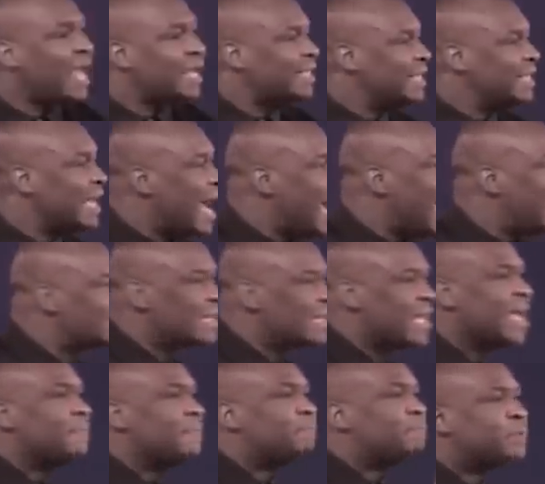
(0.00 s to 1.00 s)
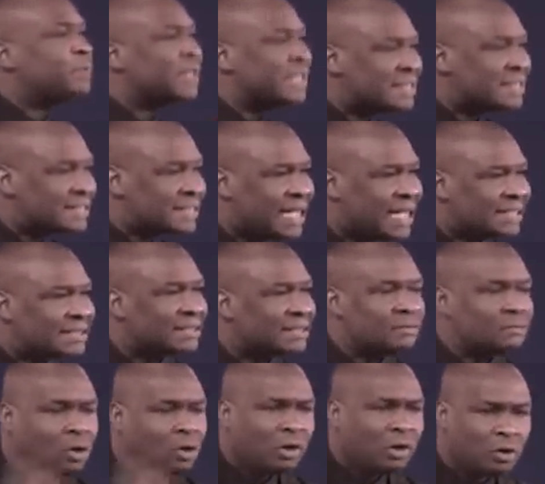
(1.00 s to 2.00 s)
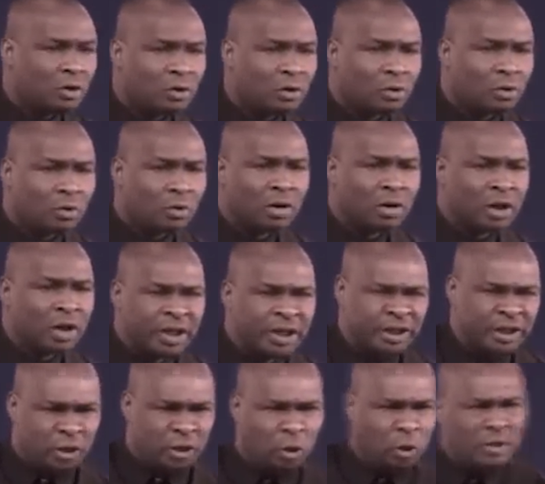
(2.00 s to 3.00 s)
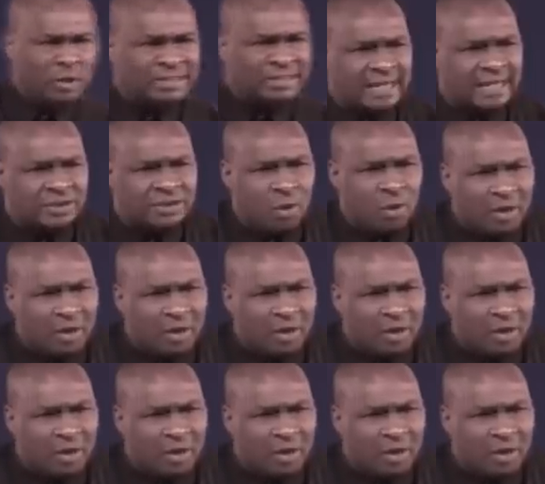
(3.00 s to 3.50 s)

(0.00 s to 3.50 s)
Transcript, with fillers: he has a preset. No. He looks at your